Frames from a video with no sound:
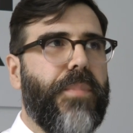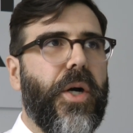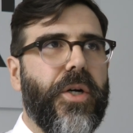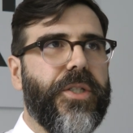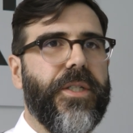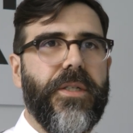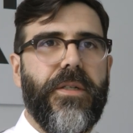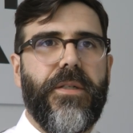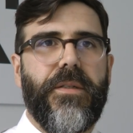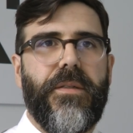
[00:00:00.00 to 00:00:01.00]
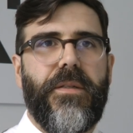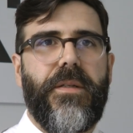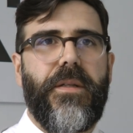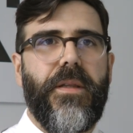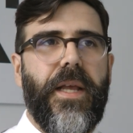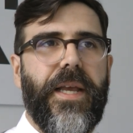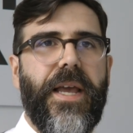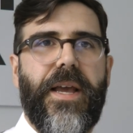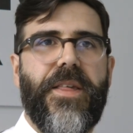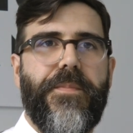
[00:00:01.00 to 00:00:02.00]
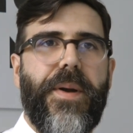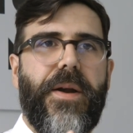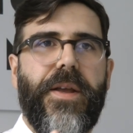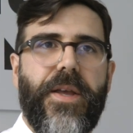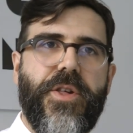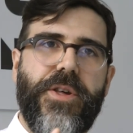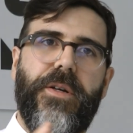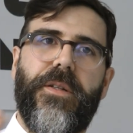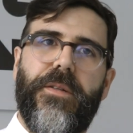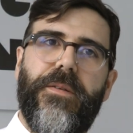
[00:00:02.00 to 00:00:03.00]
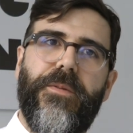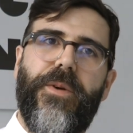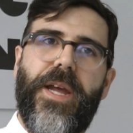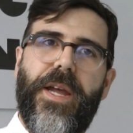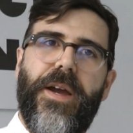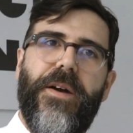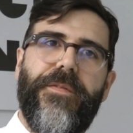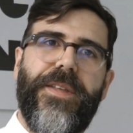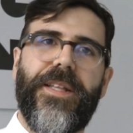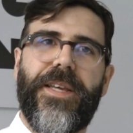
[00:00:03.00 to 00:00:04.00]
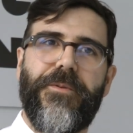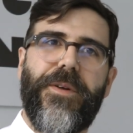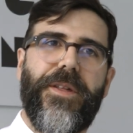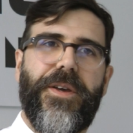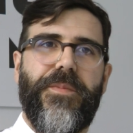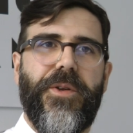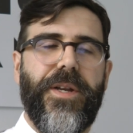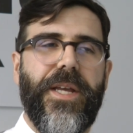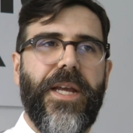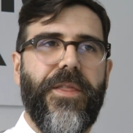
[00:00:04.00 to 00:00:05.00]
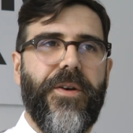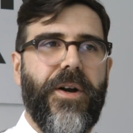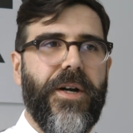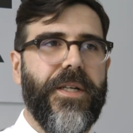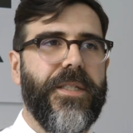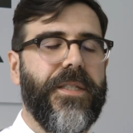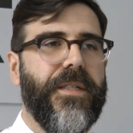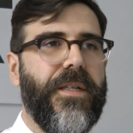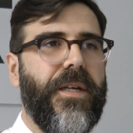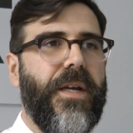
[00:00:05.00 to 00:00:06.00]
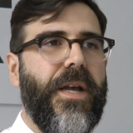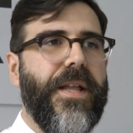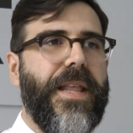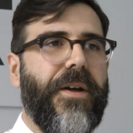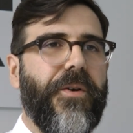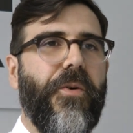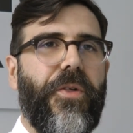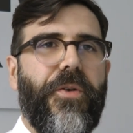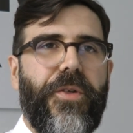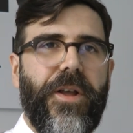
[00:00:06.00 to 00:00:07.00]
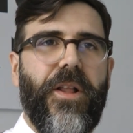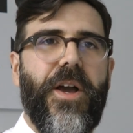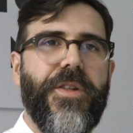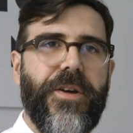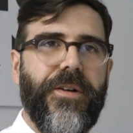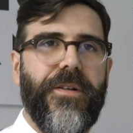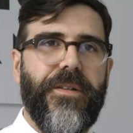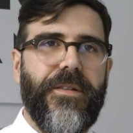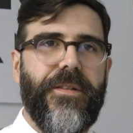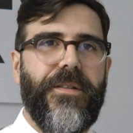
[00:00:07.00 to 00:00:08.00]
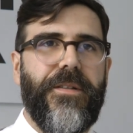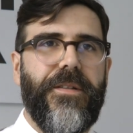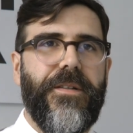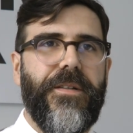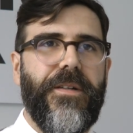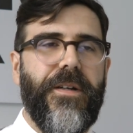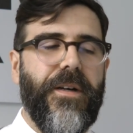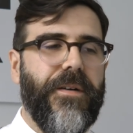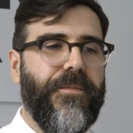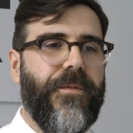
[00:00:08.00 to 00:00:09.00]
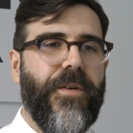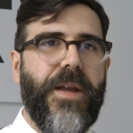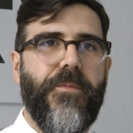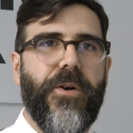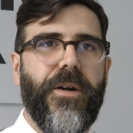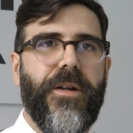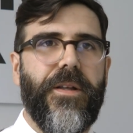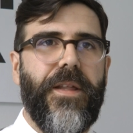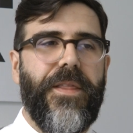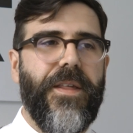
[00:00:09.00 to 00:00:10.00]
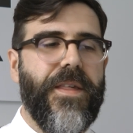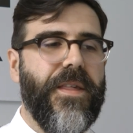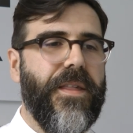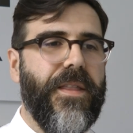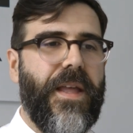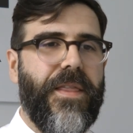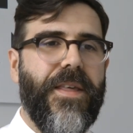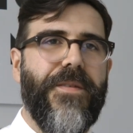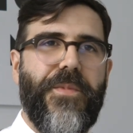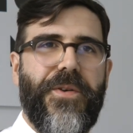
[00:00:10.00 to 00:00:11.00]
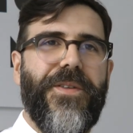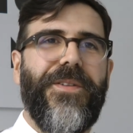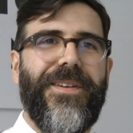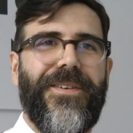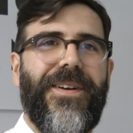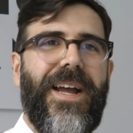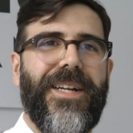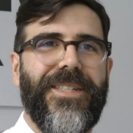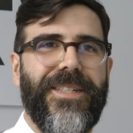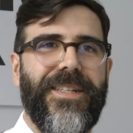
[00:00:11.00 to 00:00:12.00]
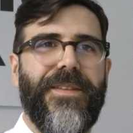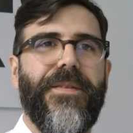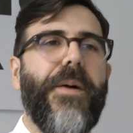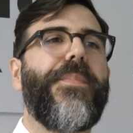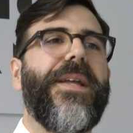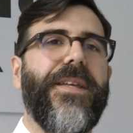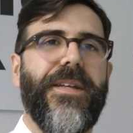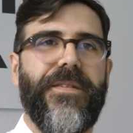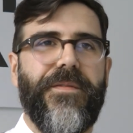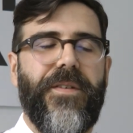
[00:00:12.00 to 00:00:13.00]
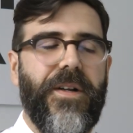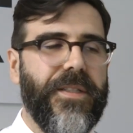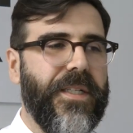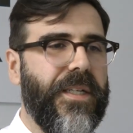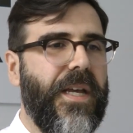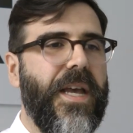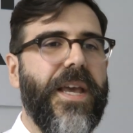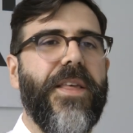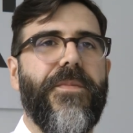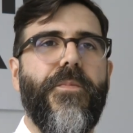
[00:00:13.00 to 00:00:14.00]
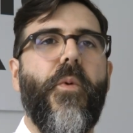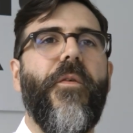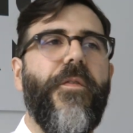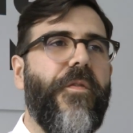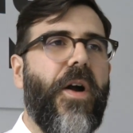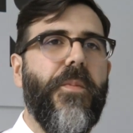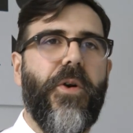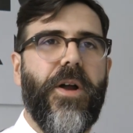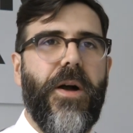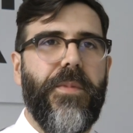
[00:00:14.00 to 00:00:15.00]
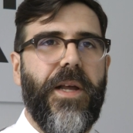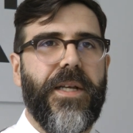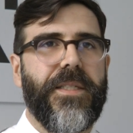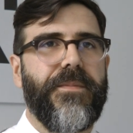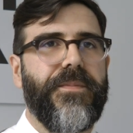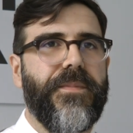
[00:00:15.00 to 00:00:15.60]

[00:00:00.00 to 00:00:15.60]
personal, like experiential way of dealing with a community and their artists. Now the whole sociological uh, framework that this that this personal interaction and opinion falls in is far more complex